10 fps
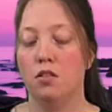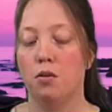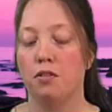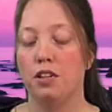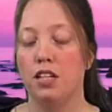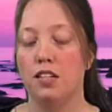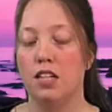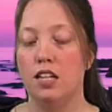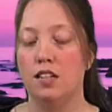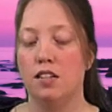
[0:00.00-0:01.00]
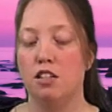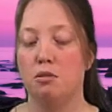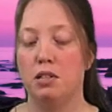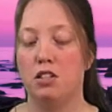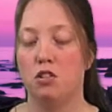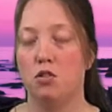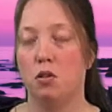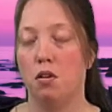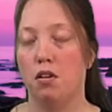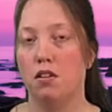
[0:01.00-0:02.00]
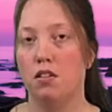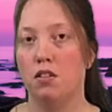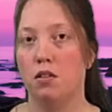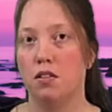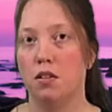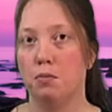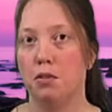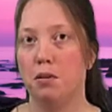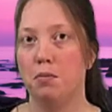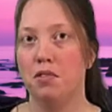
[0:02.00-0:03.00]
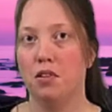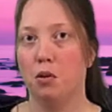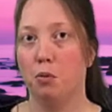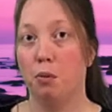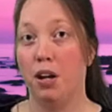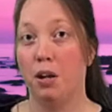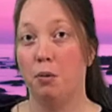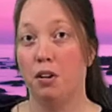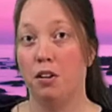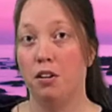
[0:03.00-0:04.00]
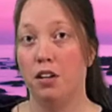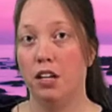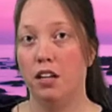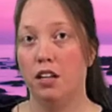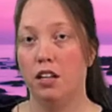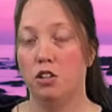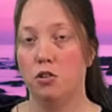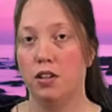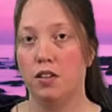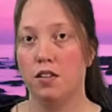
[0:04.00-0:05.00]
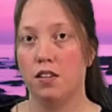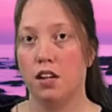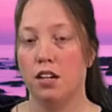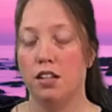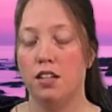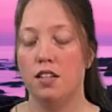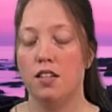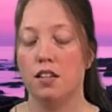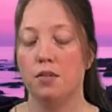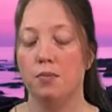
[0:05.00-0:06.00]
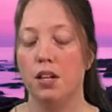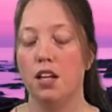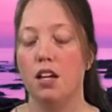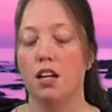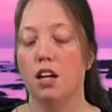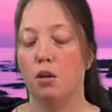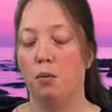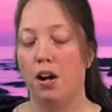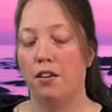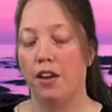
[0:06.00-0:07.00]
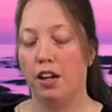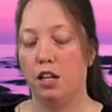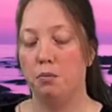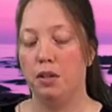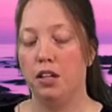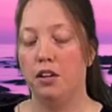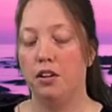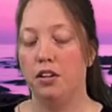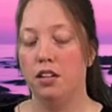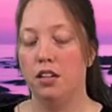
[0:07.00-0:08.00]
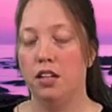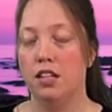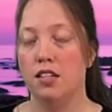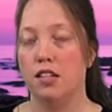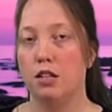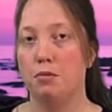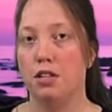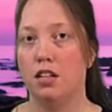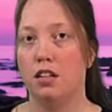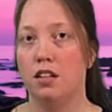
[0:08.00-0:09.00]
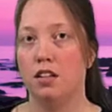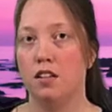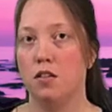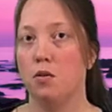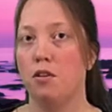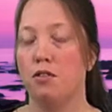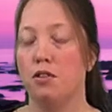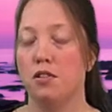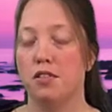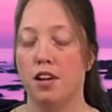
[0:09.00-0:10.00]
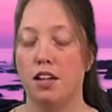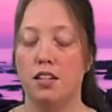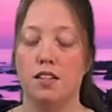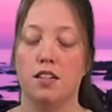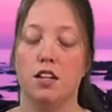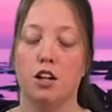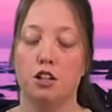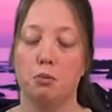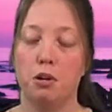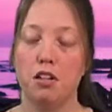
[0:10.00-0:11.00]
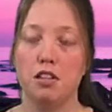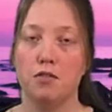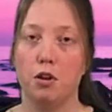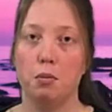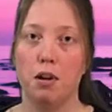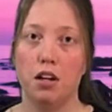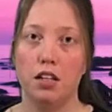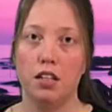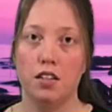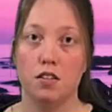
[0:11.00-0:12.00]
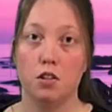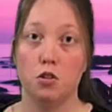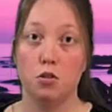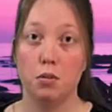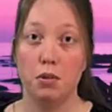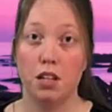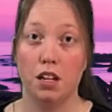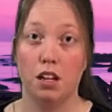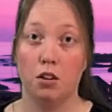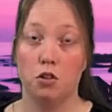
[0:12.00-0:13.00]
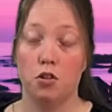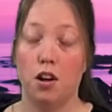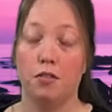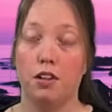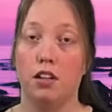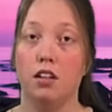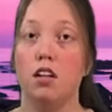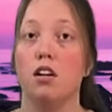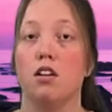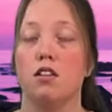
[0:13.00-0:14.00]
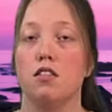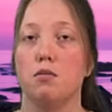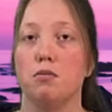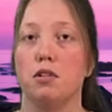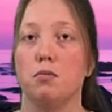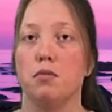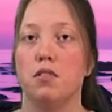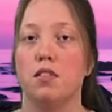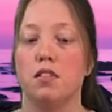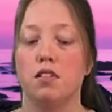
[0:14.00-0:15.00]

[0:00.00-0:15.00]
So often it's easy to be just drawn to our symptoms or where we're hurting and treat those areas. And while that can be good, it is limited because so often there's tightness in other parts of our body that's contributing or driving our symptoms.